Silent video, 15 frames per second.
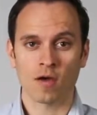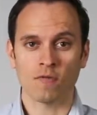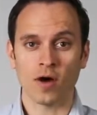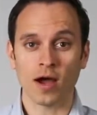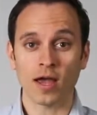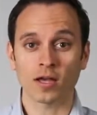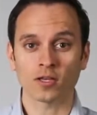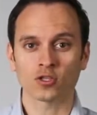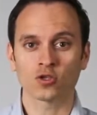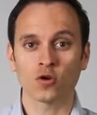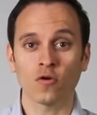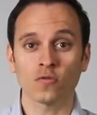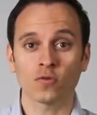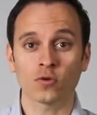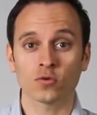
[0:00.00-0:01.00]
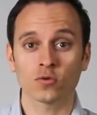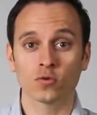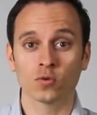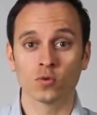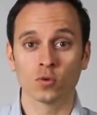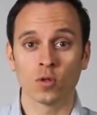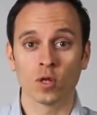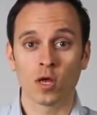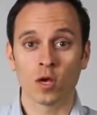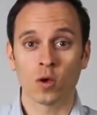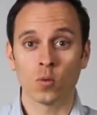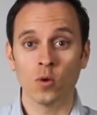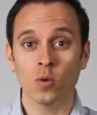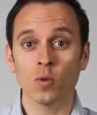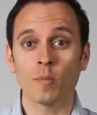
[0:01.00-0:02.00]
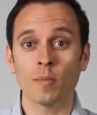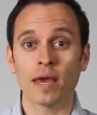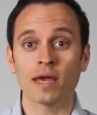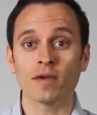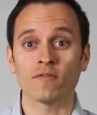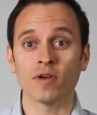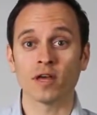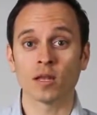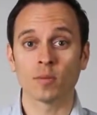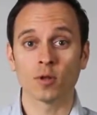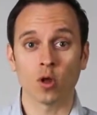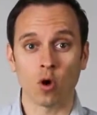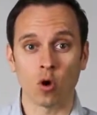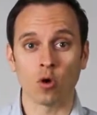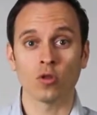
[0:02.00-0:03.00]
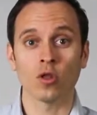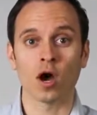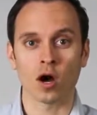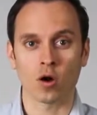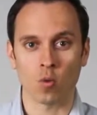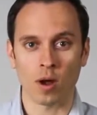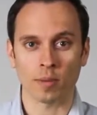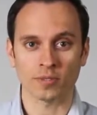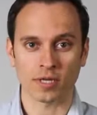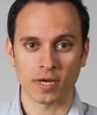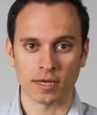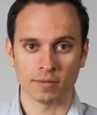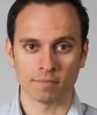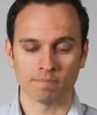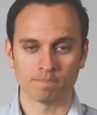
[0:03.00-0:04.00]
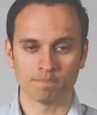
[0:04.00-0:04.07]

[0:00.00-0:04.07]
via a software tool we will make available on our website.